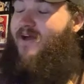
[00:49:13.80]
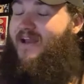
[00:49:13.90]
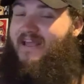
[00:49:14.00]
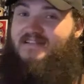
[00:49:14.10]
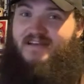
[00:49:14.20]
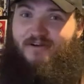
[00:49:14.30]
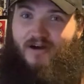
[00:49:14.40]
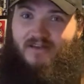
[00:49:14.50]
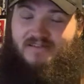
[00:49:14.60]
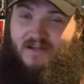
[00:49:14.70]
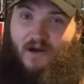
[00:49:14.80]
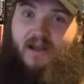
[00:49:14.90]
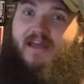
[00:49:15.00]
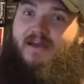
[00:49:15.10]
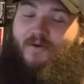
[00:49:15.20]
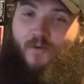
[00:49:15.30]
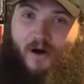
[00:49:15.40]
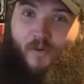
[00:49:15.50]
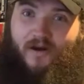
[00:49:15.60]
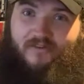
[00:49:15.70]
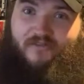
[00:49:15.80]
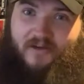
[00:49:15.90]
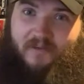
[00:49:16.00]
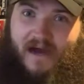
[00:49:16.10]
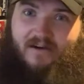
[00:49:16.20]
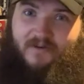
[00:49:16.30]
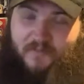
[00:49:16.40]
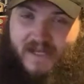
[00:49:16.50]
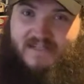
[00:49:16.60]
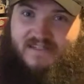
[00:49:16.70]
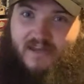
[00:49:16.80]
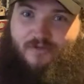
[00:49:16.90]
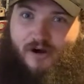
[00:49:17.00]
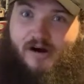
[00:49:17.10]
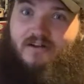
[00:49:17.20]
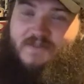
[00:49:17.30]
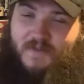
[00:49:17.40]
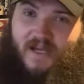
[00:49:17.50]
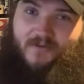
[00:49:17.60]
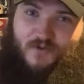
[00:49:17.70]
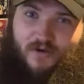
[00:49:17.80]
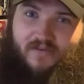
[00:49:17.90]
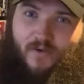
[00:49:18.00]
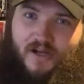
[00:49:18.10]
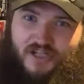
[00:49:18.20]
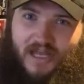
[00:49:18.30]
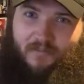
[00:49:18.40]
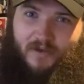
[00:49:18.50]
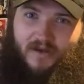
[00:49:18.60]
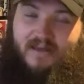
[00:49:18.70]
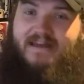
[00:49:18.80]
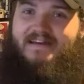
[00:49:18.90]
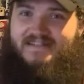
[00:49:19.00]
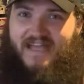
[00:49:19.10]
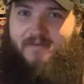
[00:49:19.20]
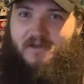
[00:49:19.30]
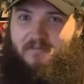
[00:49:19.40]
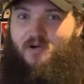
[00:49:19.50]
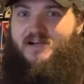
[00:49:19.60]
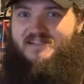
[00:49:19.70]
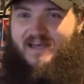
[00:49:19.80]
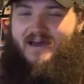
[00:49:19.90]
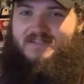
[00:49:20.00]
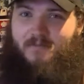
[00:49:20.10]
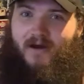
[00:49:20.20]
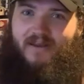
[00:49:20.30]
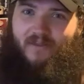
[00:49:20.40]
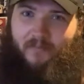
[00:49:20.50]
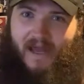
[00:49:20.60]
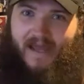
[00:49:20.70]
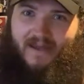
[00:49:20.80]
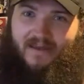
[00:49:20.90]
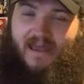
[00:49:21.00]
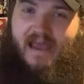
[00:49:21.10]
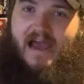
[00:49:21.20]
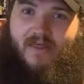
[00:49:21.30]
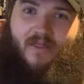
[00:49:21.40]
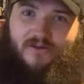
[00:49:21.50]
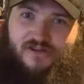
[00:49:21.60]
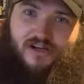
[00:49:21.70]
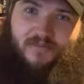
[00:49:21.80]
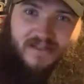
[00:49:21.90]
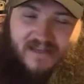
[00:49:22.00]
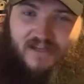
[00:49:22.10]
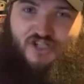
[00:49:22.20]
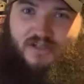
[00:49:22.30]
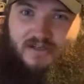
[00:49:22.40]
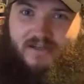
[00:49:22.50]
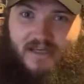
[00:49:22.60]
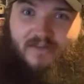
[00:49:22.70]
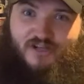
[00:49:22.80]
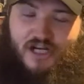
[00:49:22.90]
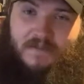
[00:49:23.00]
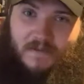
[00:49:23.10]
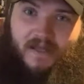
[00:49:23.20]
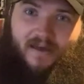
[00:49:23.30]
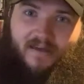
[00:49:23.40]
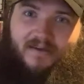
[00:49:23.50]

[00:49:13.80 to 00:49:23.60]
then it gets interesting. Well, what if Finn Balor beats Seth Rollins, becomes World Heavyweight Champion? Damian Priest has Money in the Bank, and then there's going to be tension in the Judgment Day.